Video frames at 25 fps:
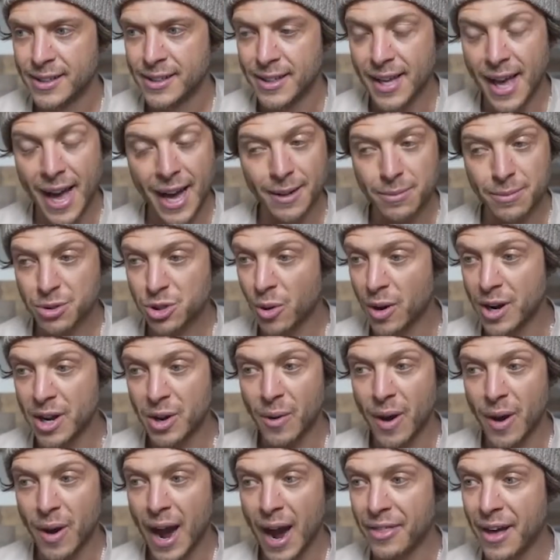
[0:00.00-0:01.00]
yeah. So
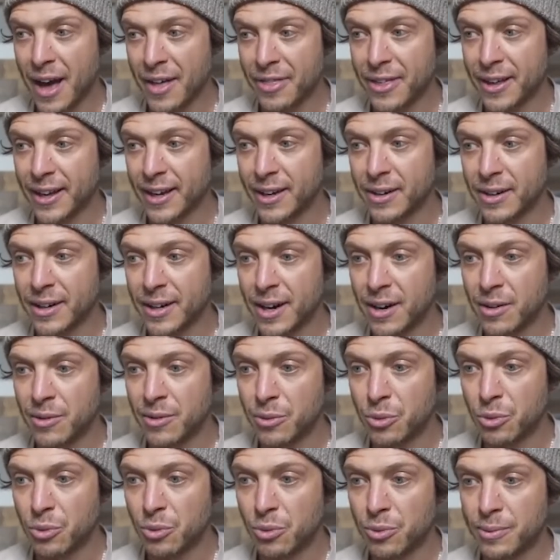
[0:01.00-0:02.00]
anyway, I, th- I think
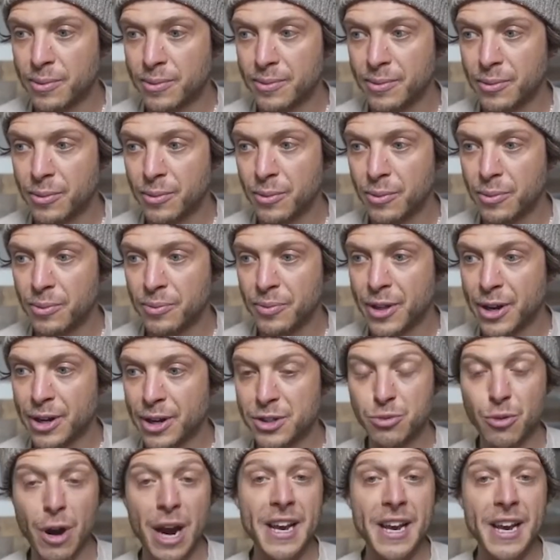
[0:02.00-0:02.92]
there's